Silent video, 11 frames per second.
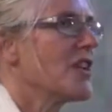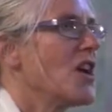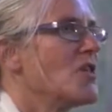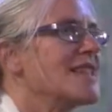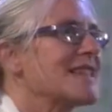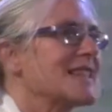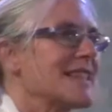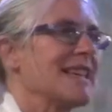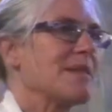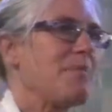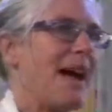slowly to
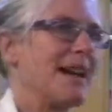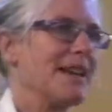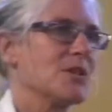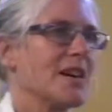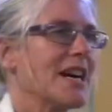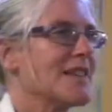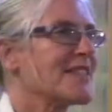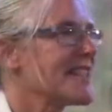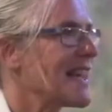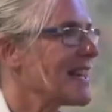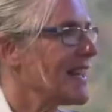sink back into a kind of
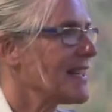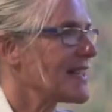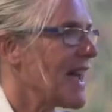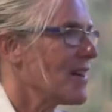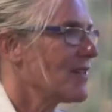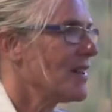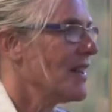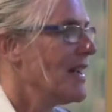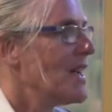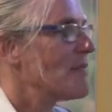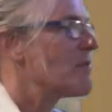settling down.
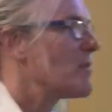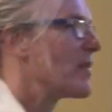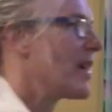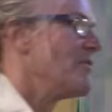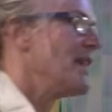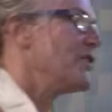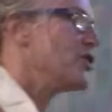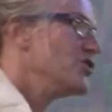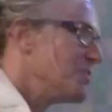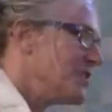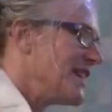People become really
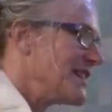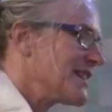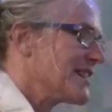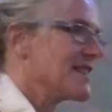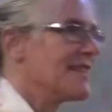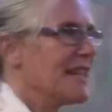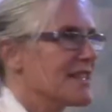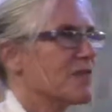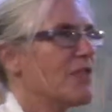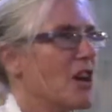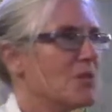good Buddhists and they
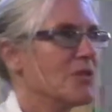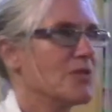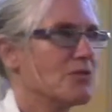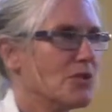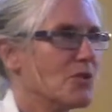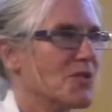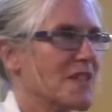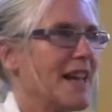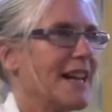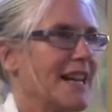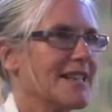just follow all the rules and
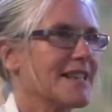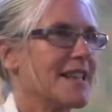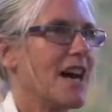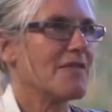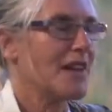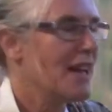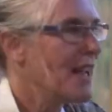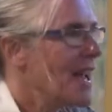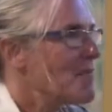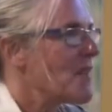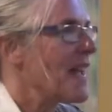that kind of stuff.
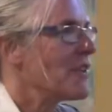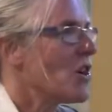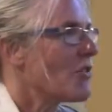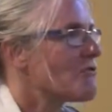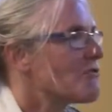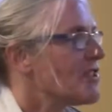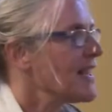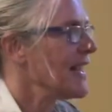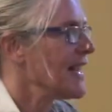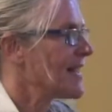But they're not really